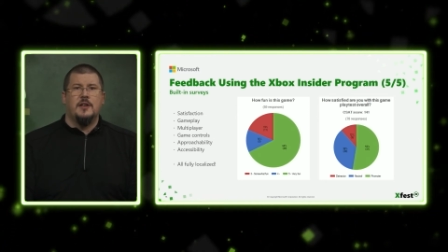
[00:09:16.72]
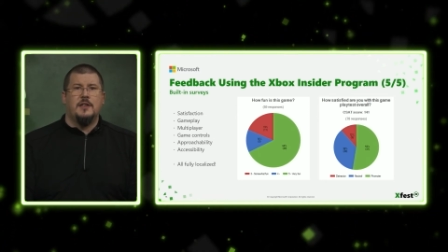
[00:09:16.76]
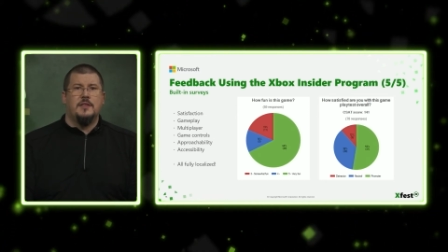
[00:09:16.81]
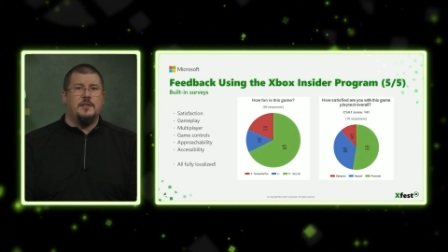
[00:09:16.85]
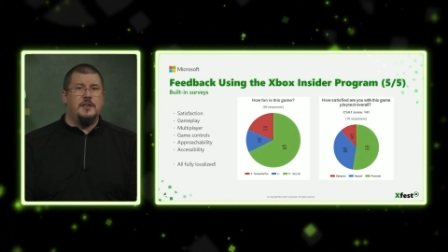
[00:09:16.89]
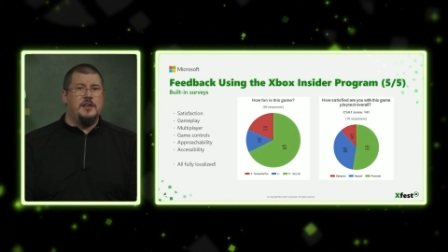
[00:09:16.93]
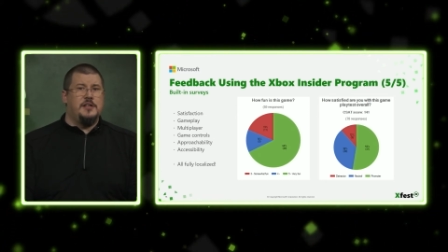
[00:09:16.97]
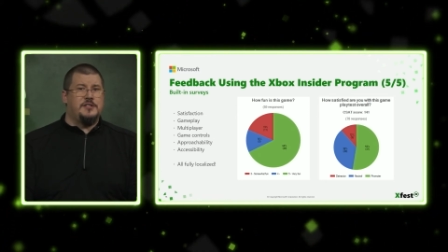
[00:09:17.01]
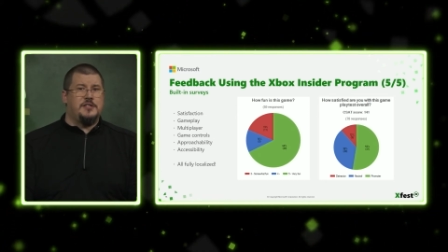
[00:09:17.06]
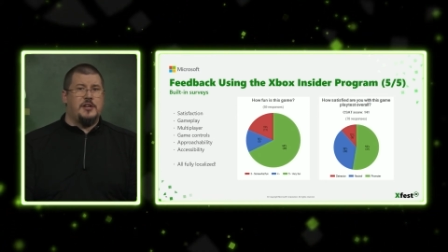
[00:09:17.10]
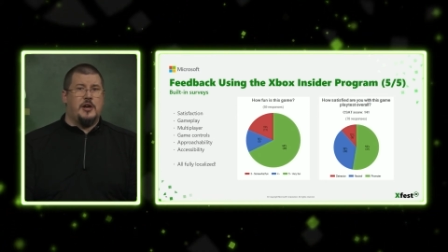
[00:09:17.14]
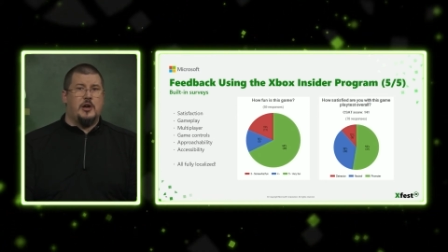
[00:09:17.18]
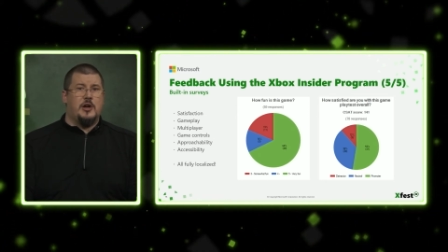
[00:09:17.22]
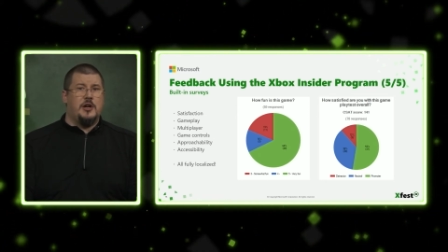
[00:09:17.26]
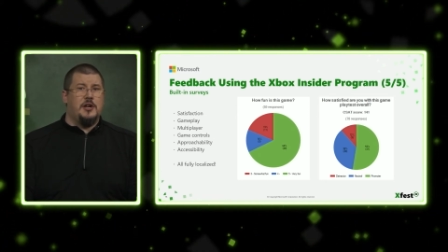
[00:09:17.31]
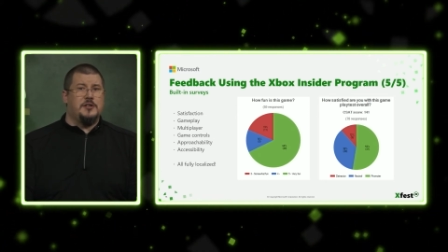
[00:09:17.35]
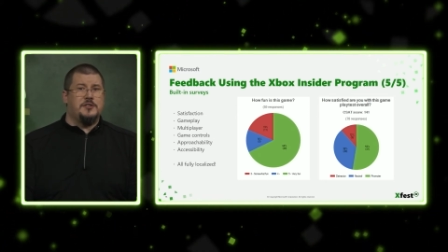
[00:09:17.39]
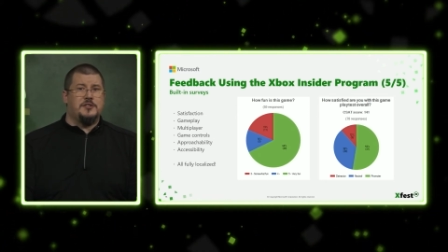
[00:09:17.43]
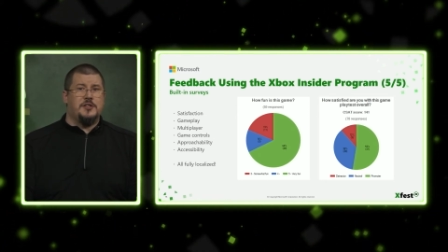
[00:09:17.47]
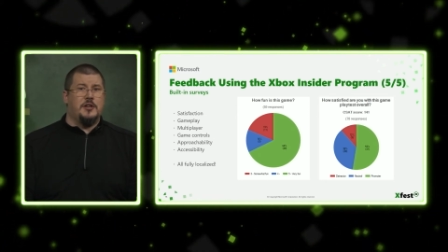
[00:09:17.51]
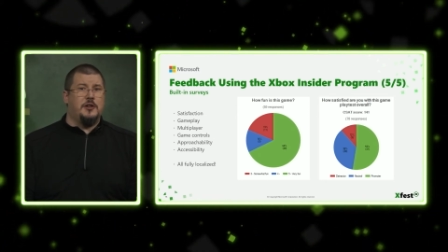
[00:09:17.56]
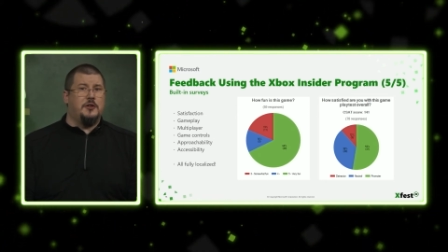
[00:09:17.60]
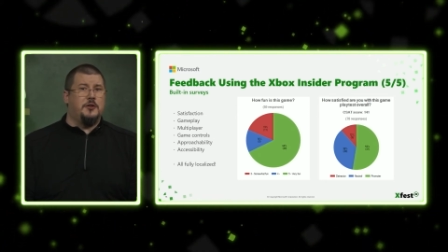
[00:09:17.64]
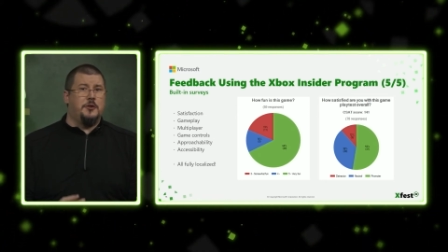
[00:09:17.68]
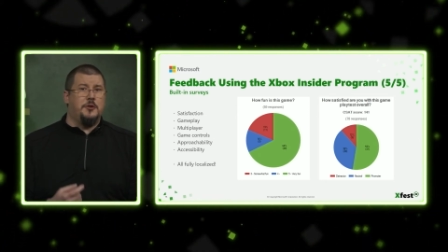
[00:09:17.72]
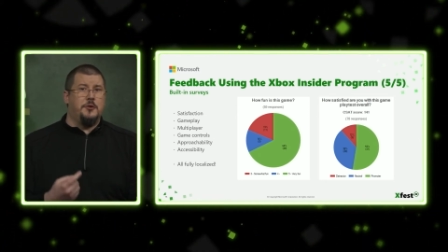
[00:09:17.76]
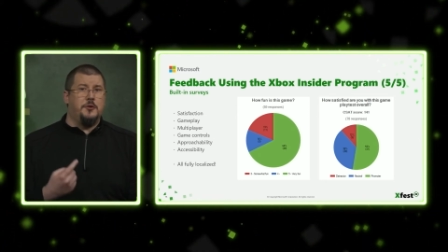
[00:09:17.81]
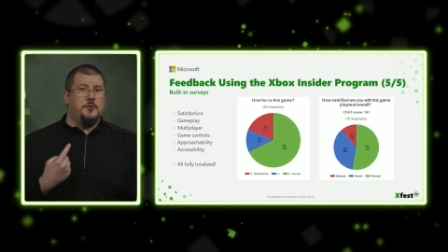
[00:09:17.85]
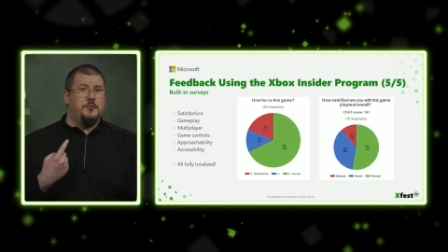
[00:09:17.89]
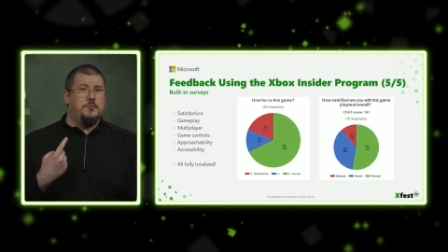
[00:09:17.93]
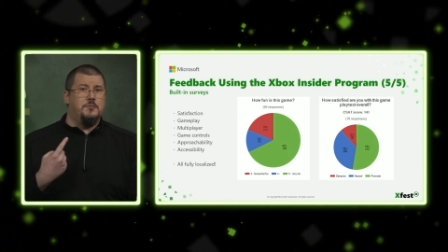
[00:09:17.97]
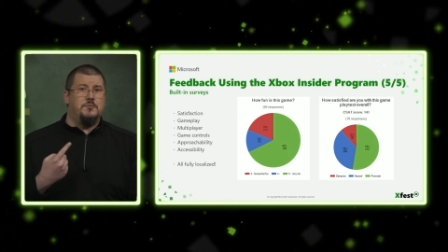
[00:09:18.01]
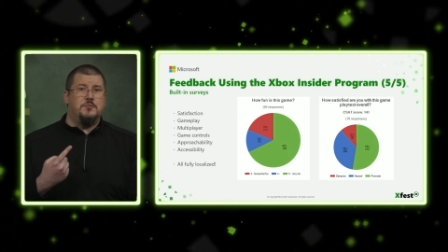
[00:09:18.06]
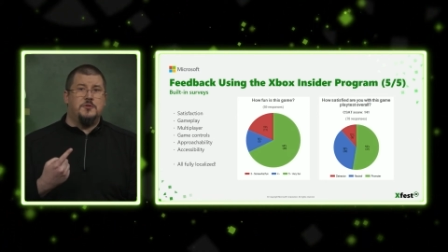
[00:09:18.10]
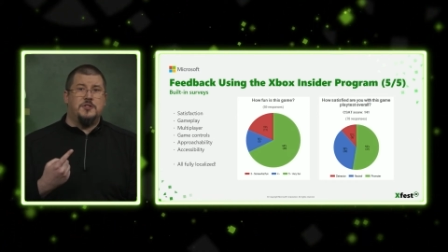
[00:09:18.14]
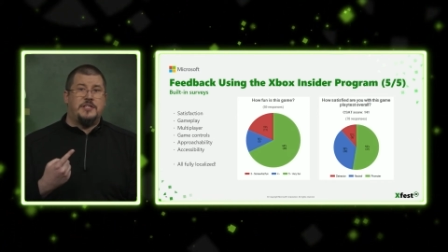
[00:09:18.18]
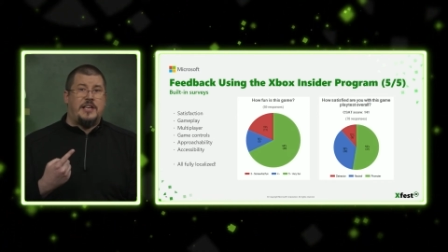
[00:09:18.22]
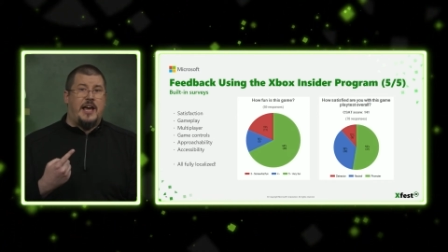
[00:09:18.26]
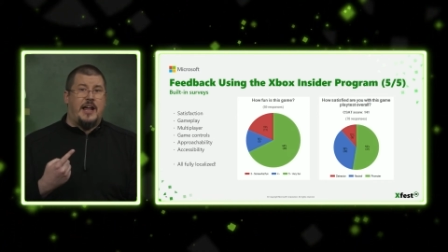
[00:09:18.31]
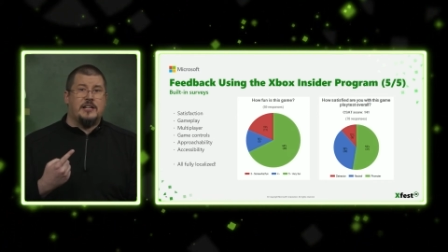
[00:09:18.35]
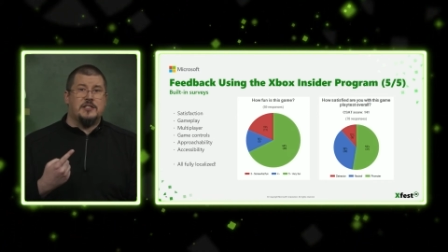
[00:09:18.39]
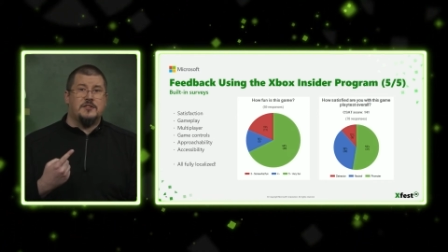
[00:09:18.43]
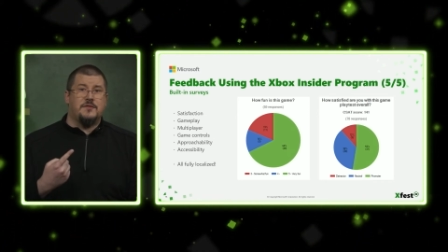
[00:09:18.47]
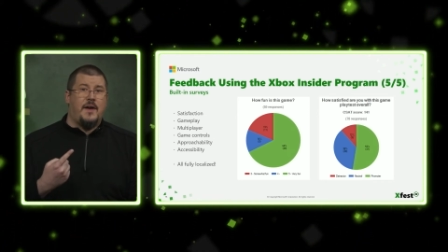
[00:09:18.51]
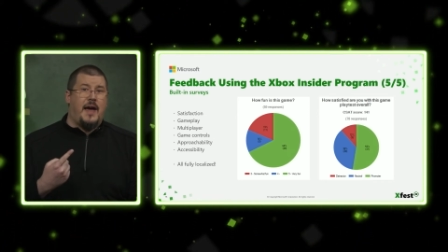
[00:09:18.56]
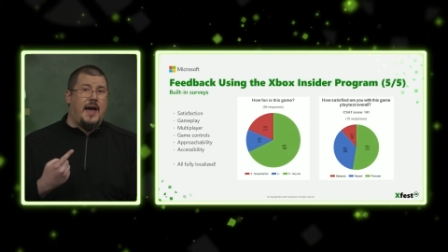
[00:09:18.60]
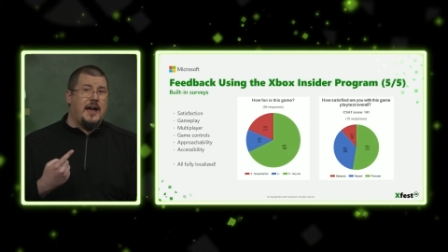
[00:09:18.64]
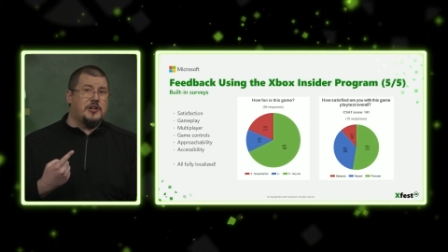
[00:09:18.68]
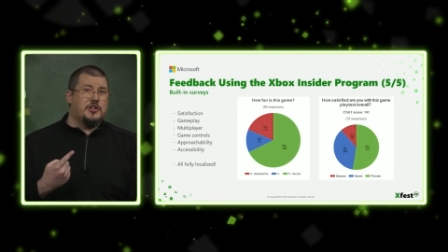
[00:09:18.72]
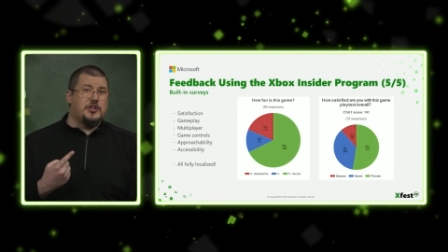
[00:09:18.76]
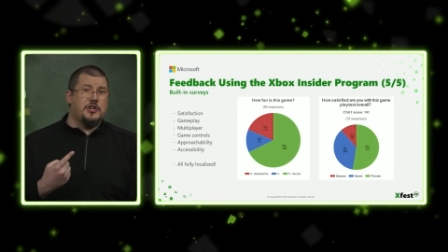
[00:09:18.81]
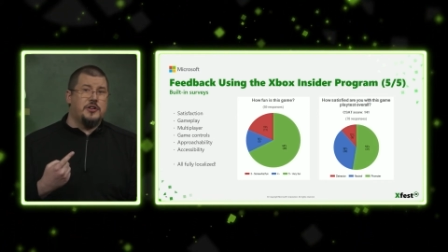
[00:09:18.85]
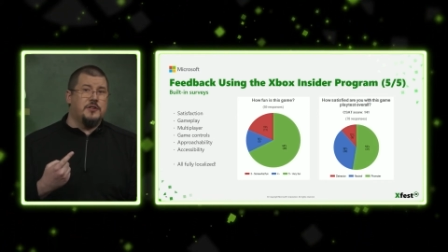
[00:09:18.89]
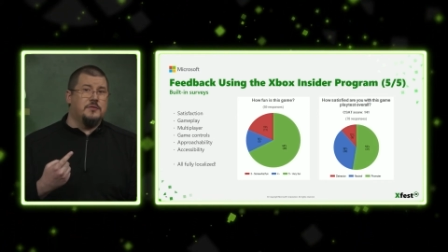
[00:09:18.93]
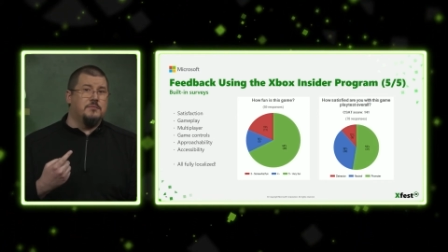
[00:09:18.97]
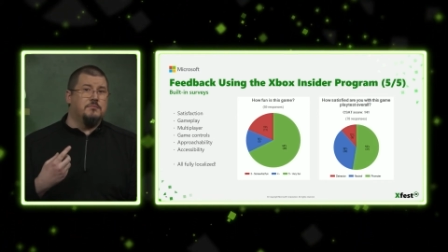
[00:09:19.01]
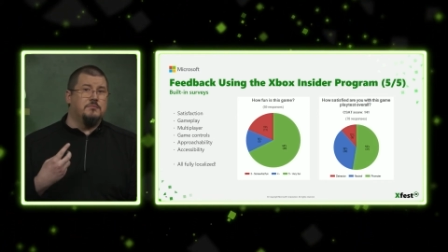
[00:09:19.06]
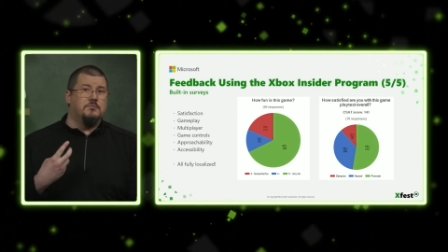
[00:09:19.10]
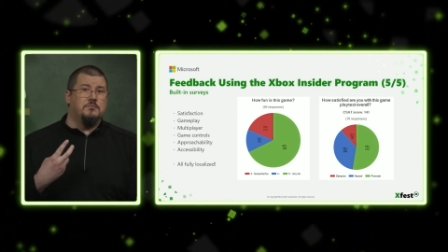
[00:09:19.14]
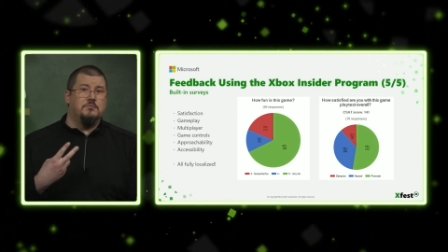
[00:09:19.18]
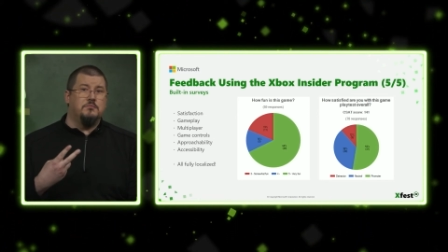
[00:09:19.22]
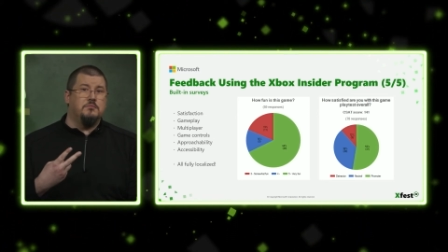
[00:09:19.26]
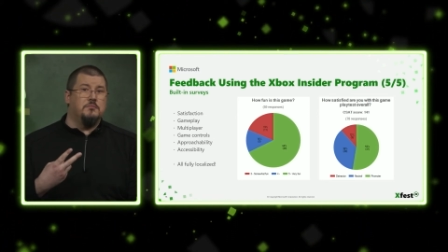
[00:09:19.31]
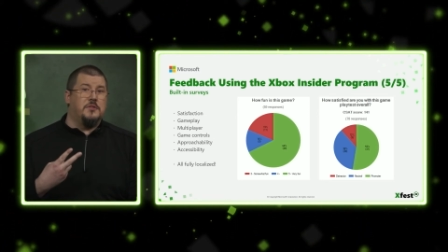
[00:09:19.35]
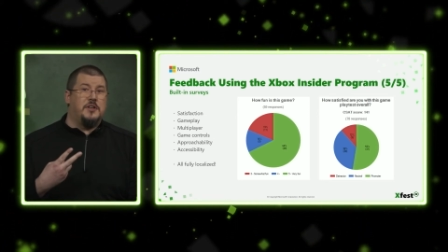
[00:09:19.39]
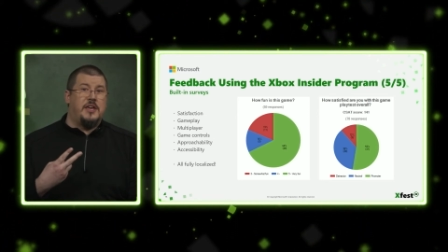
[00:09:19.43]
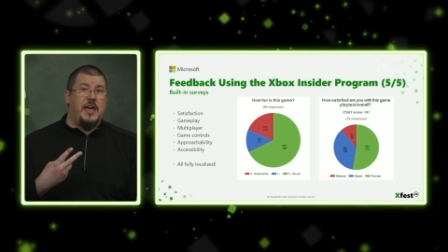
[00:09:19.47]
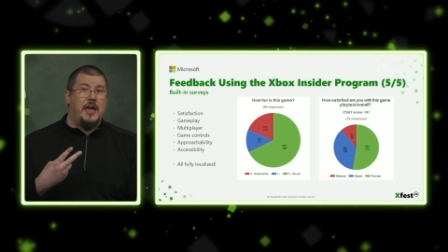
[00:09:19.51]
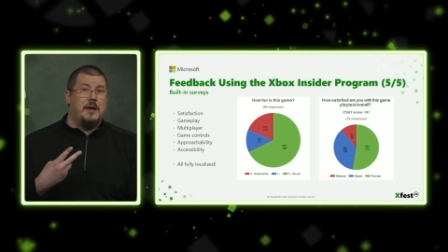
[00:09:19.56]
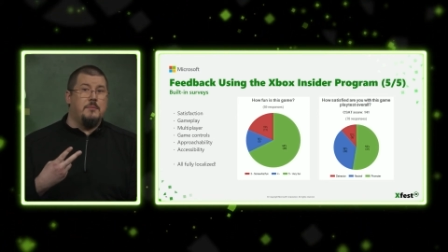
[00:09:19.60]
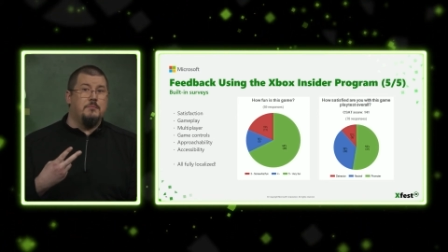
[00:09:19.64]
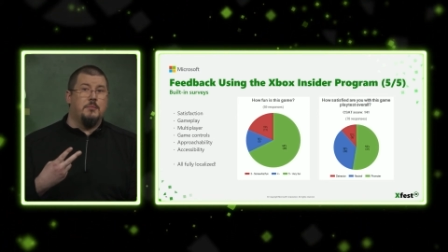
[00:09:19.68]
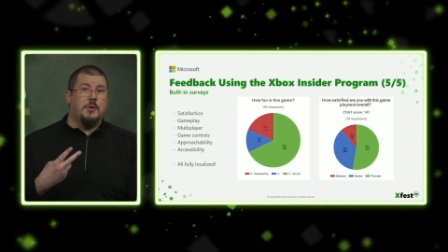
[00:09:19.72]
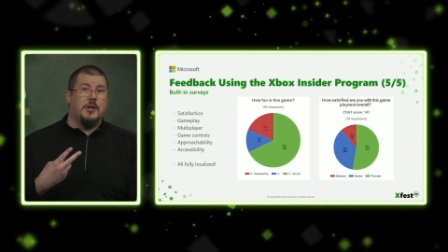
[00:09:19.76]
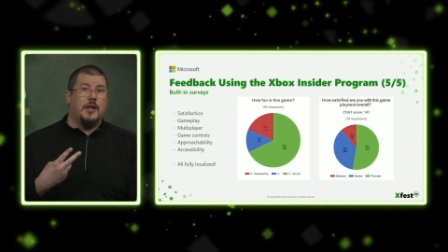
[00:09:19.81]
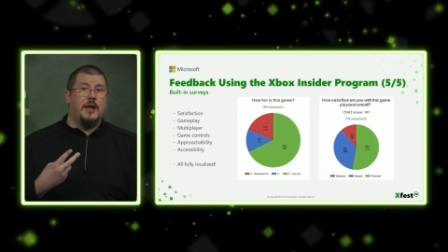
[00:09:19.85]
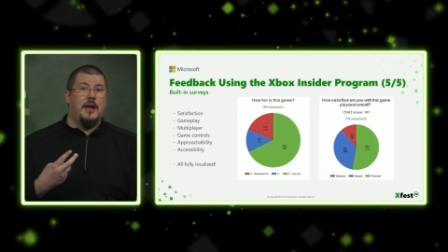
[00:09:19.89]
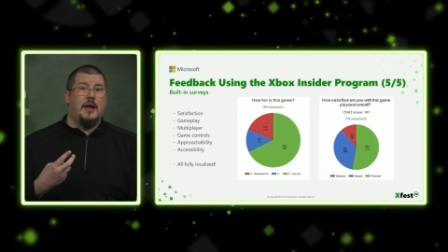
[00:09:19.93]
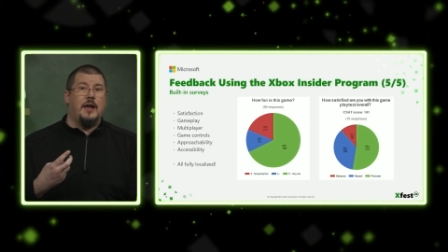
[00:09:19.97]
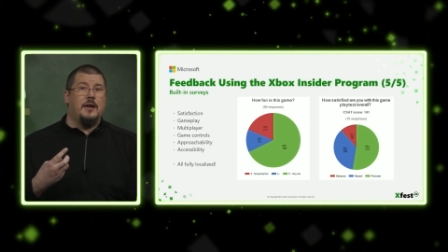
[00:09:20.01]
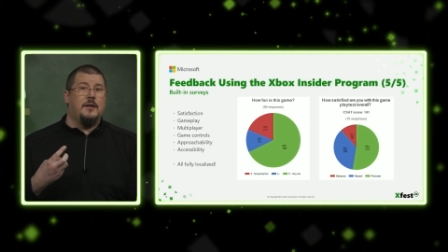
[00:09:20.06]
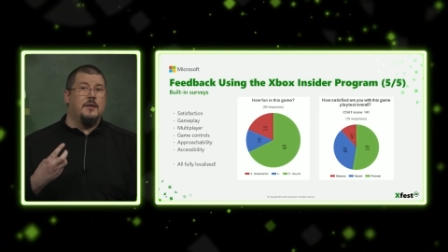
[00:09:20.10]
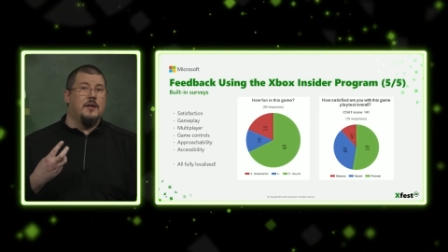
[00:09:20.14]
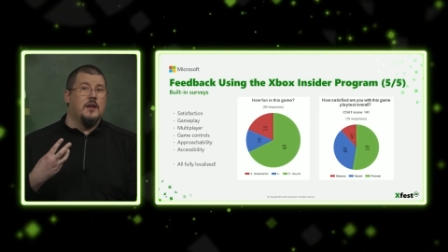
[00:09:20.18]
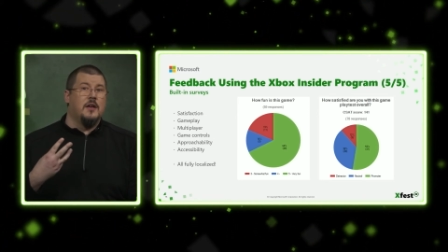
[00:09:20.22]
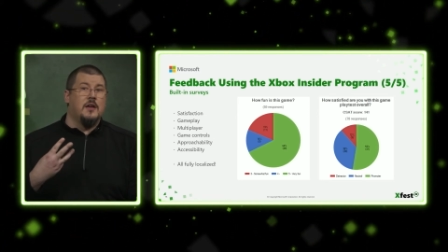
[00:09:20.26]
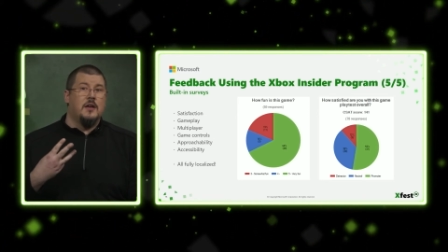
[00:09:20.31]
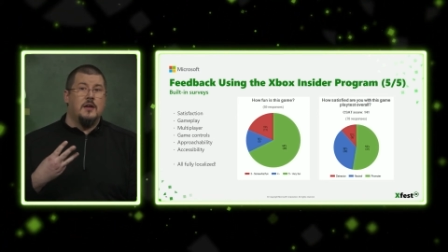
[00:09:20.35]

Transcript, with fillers: These areas include satisfaction, gameplay,